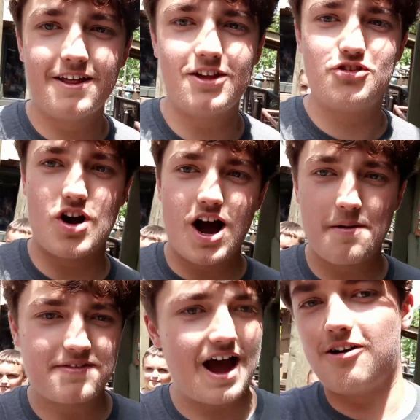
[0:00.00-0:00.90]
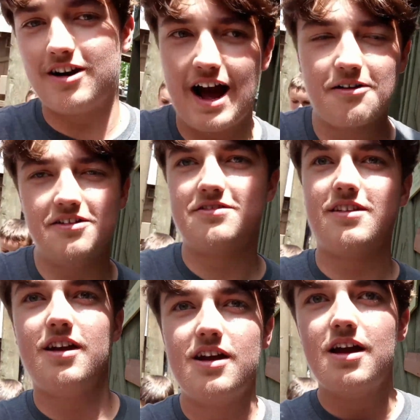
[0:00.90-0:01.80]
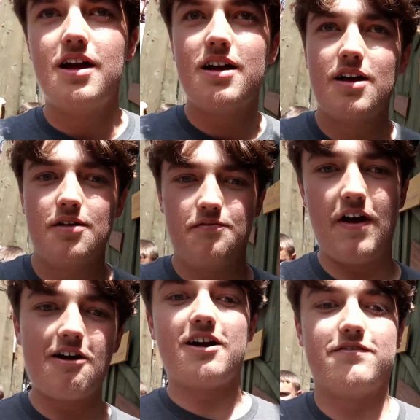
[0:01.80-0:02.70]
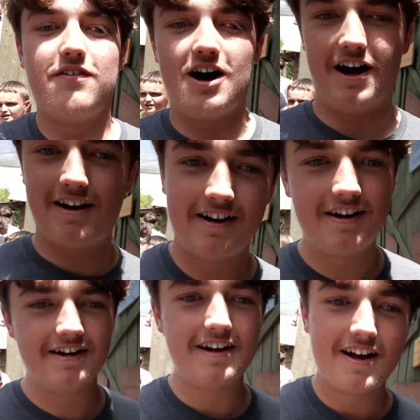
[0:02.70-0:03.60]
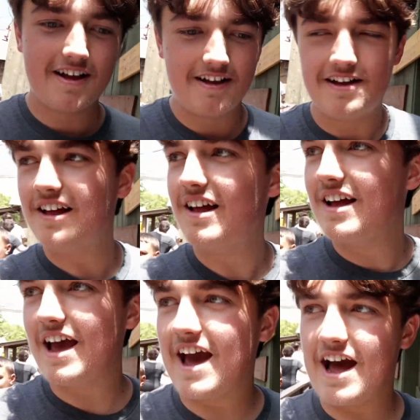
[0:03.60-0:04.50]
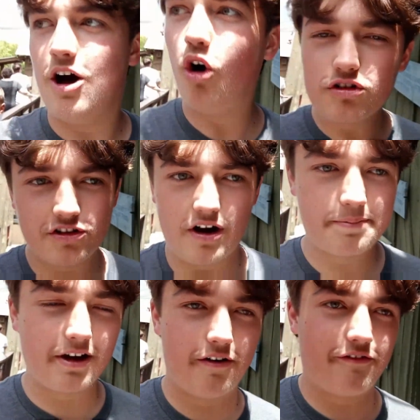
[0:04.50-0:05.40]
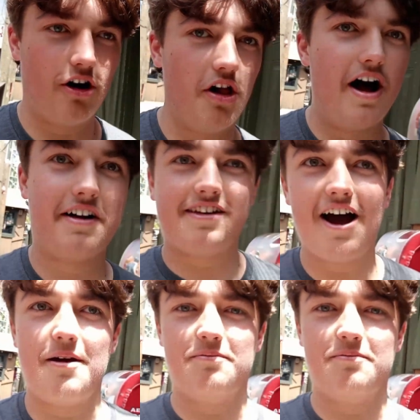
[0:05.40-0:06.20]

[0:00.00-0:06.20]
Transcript: the drop tower. That was very fun. It holds you up there for a long time